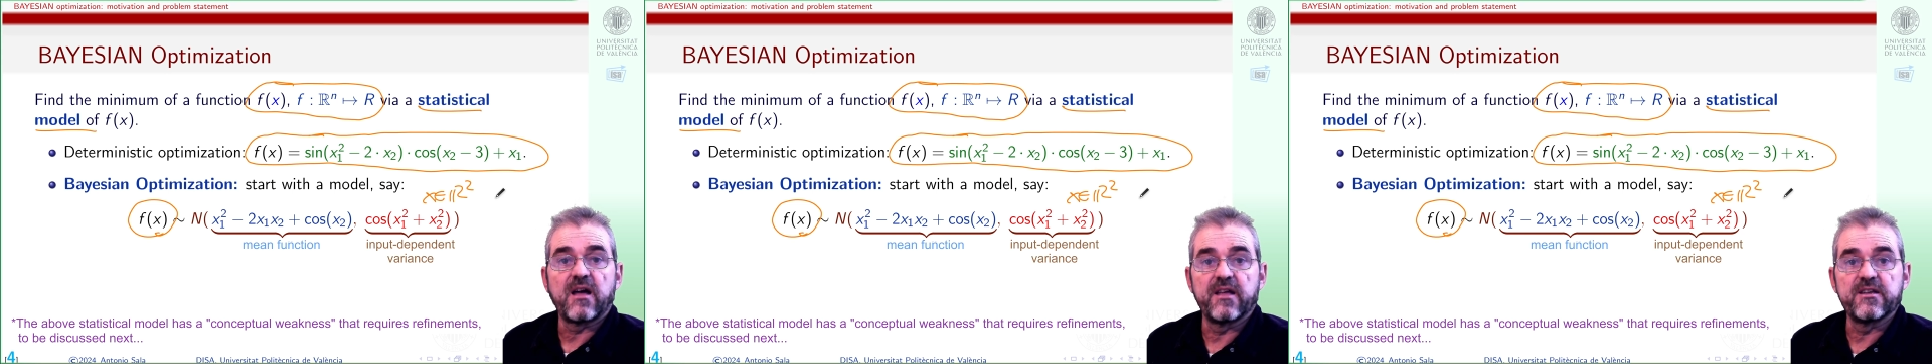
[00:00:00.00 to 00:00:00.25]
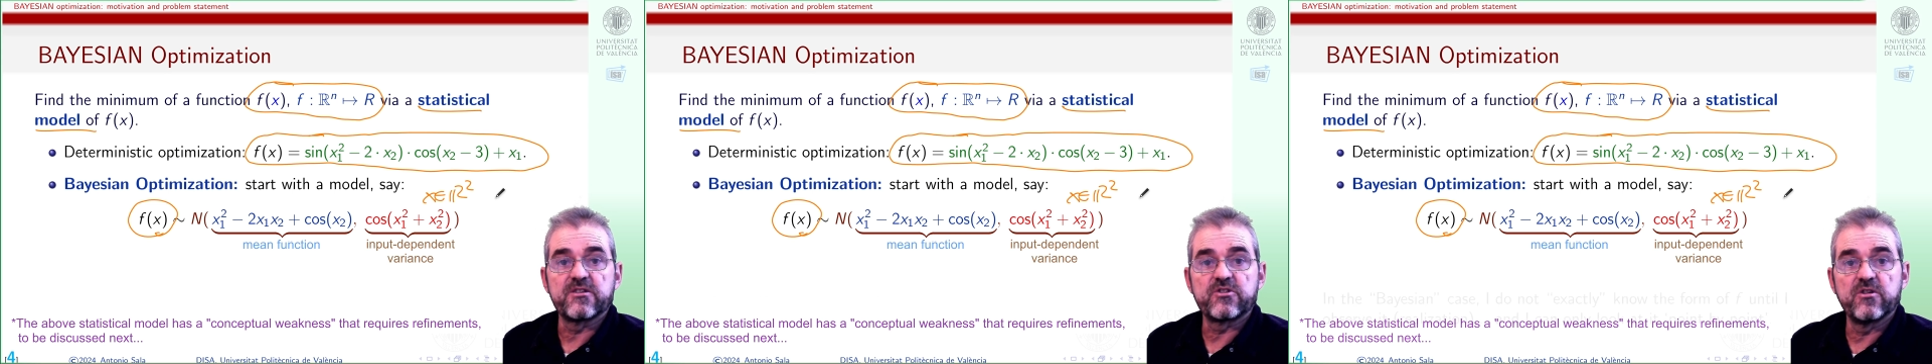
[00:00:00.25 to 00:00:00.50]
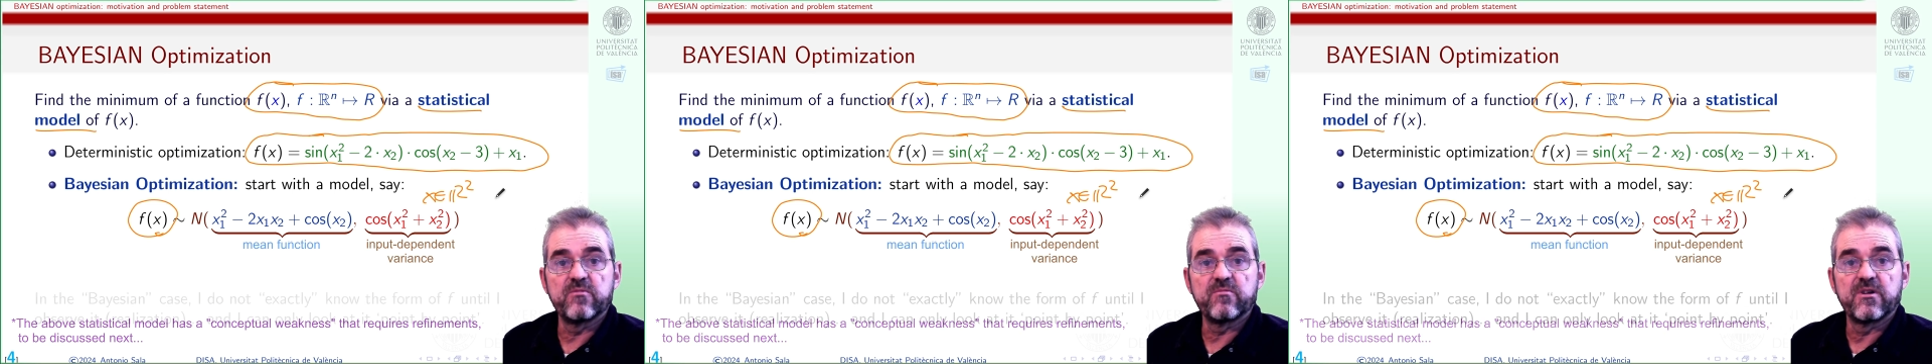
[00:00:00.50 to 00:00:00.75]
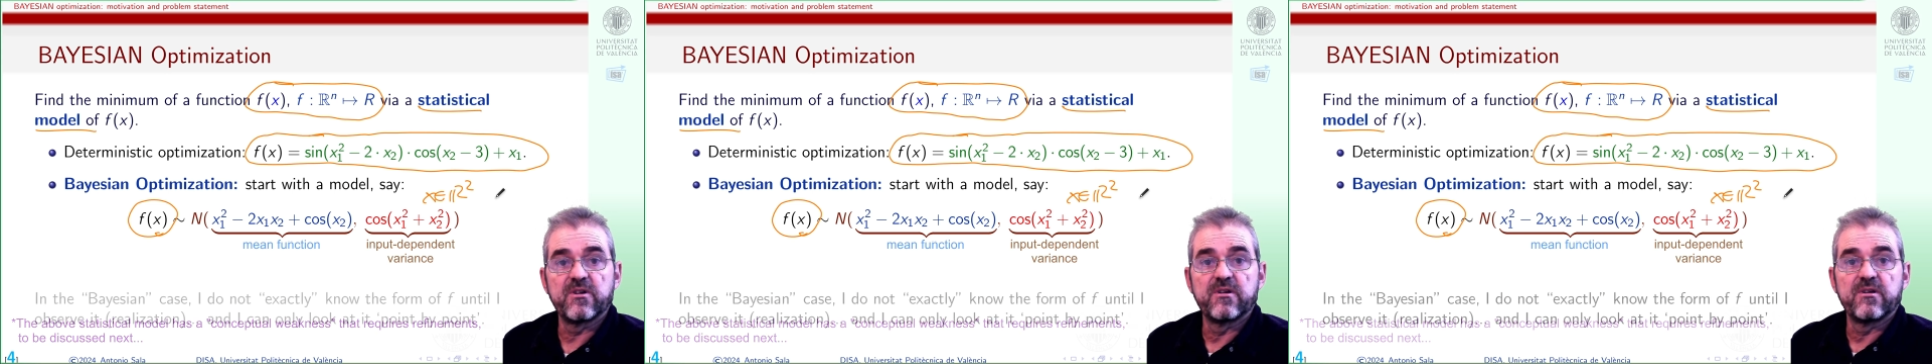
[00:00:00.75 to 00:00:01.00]
I
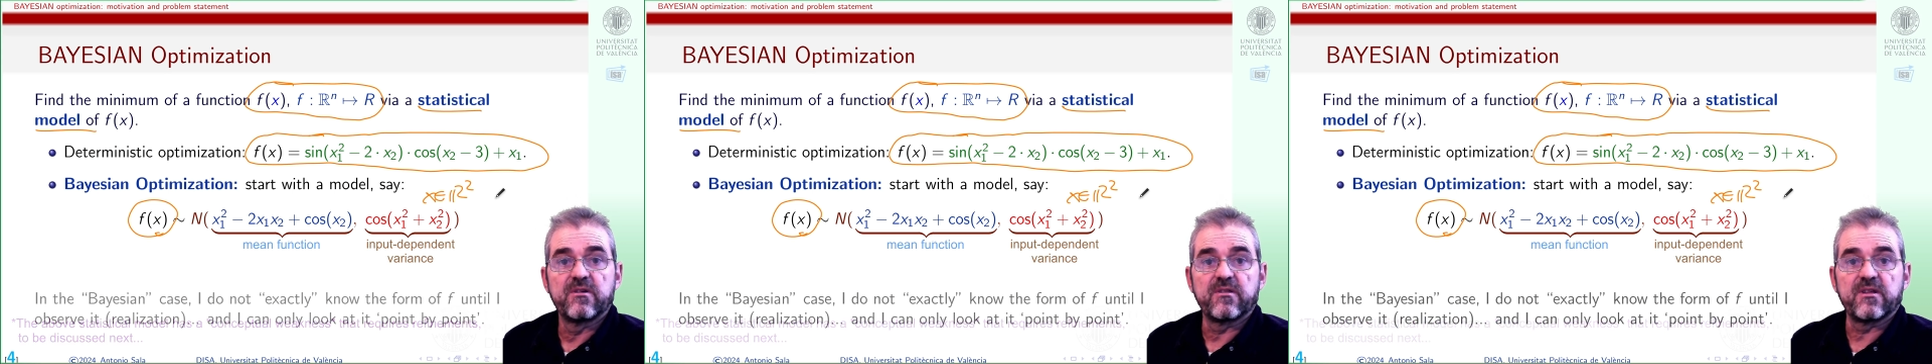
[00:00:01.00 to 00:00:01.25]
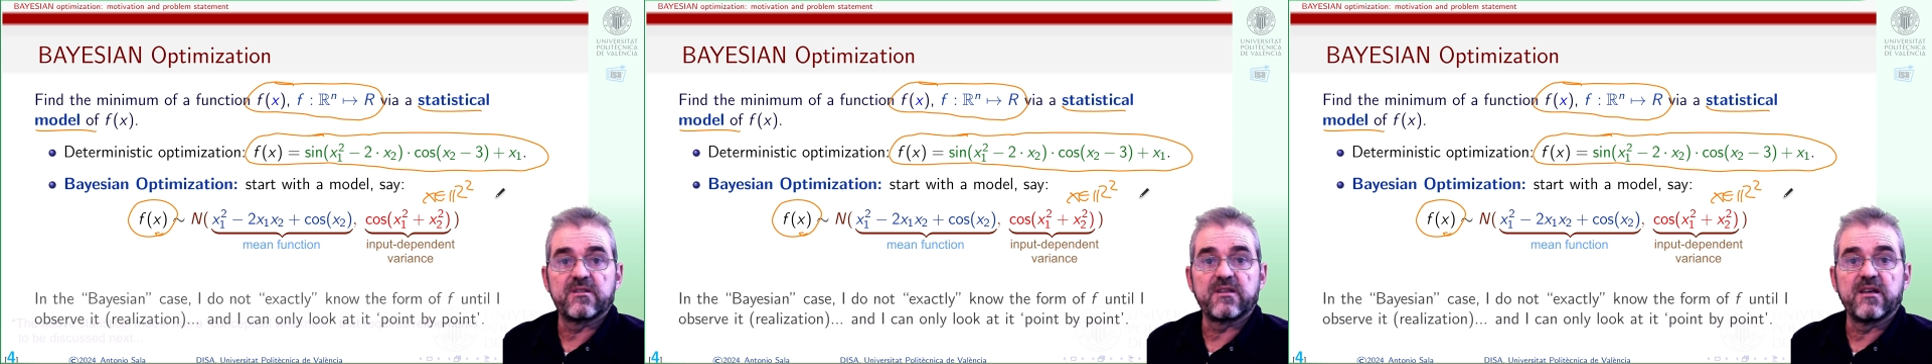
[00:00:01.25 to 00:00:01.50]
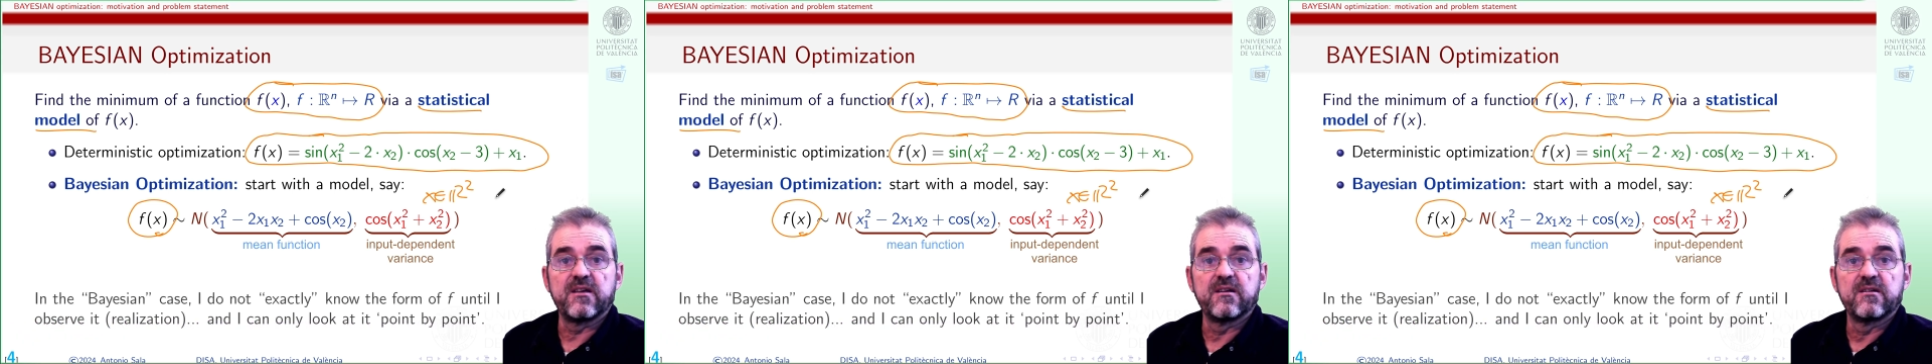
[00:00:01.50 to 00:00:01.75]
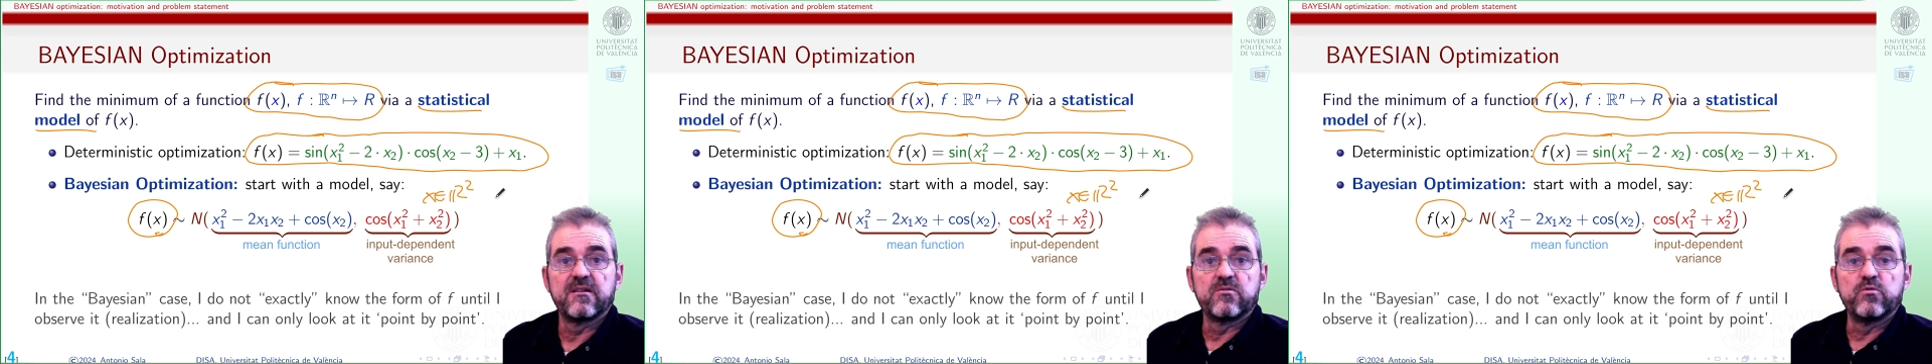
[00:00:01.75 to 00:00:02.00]
assume that I
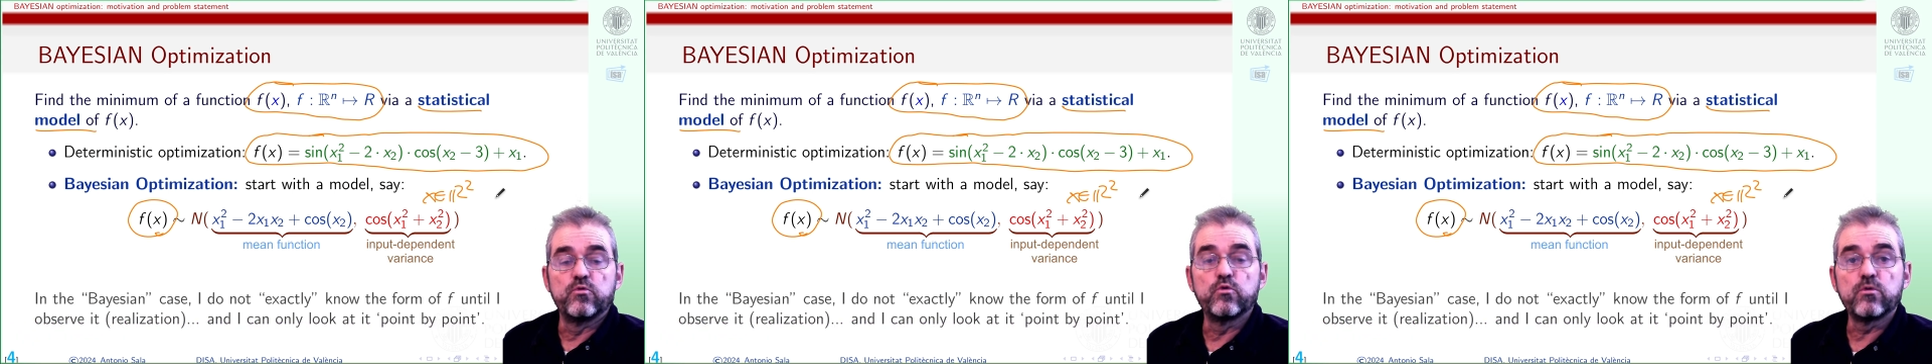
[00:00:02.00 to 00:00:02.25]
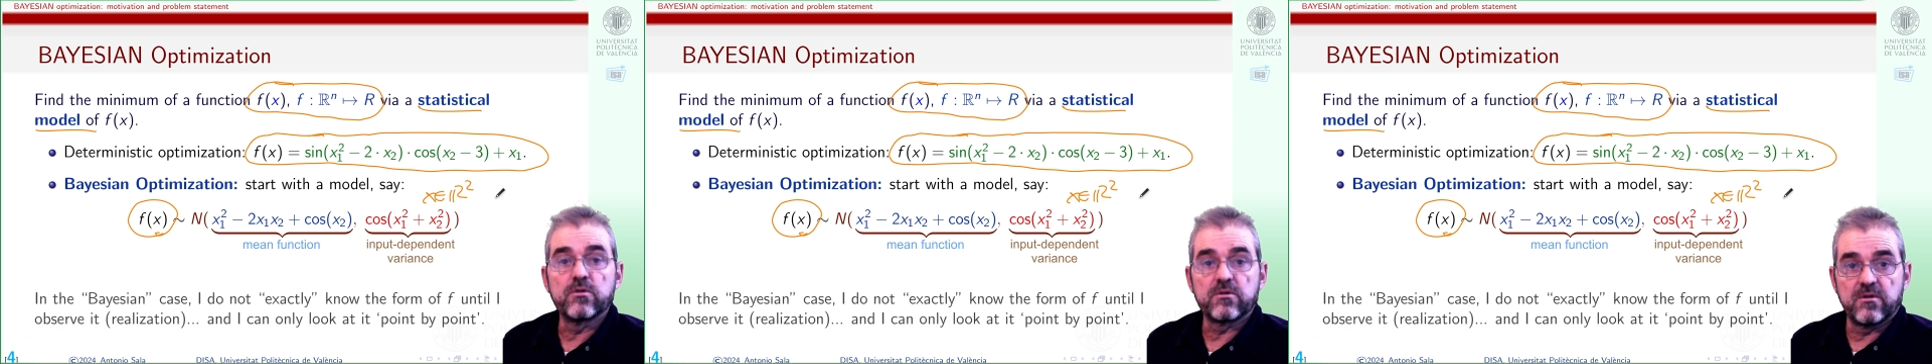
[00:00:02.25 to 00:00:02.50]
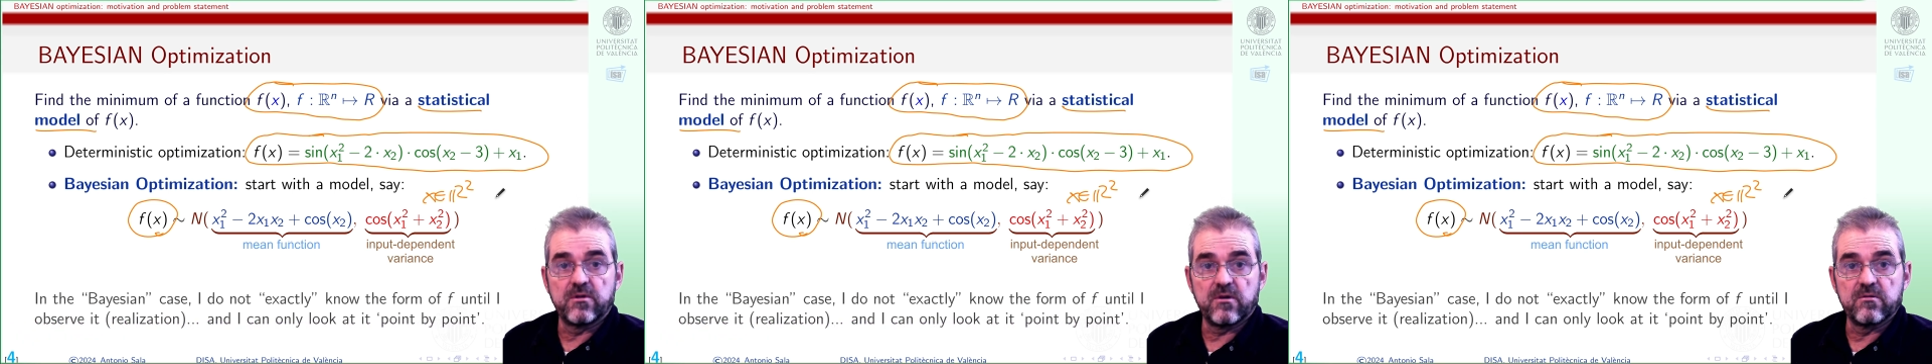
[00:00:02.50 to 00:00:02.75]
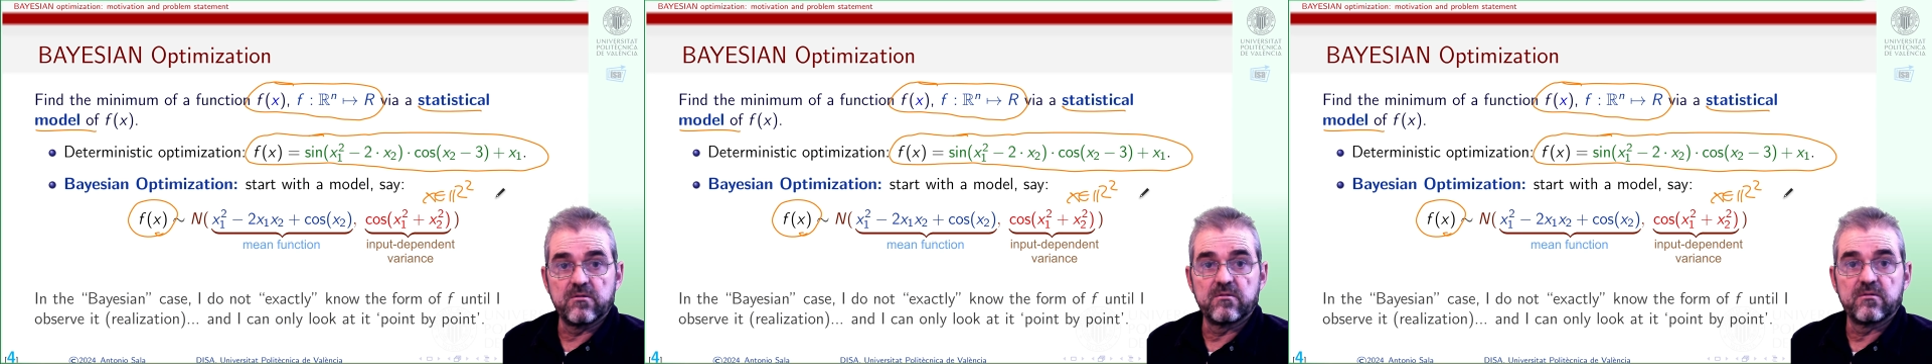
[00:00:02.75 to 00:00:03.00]
do not
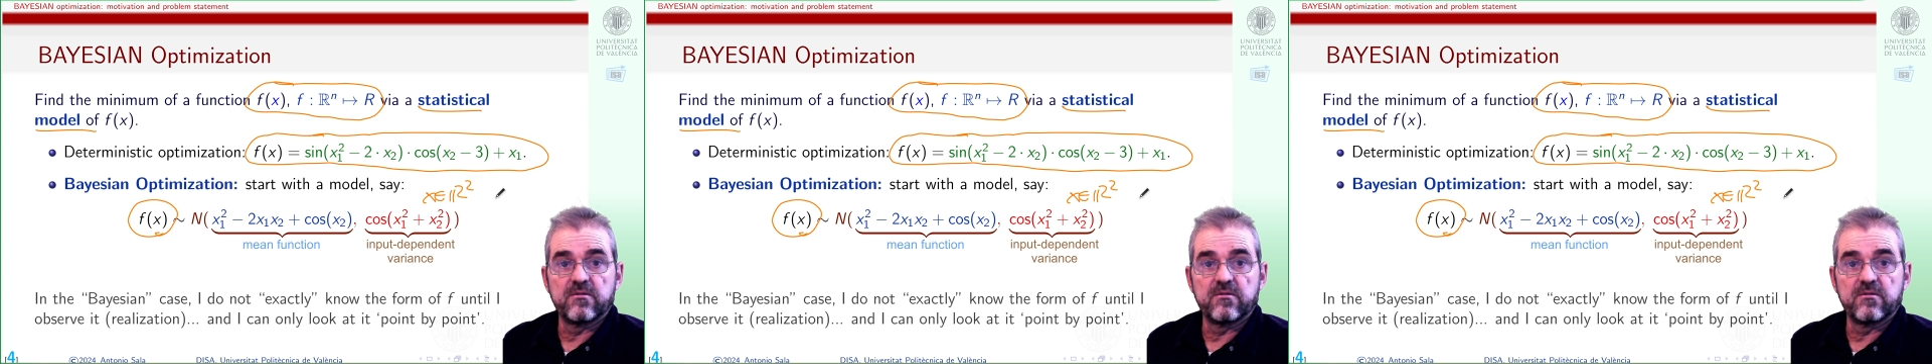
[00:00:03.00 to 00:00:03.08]
know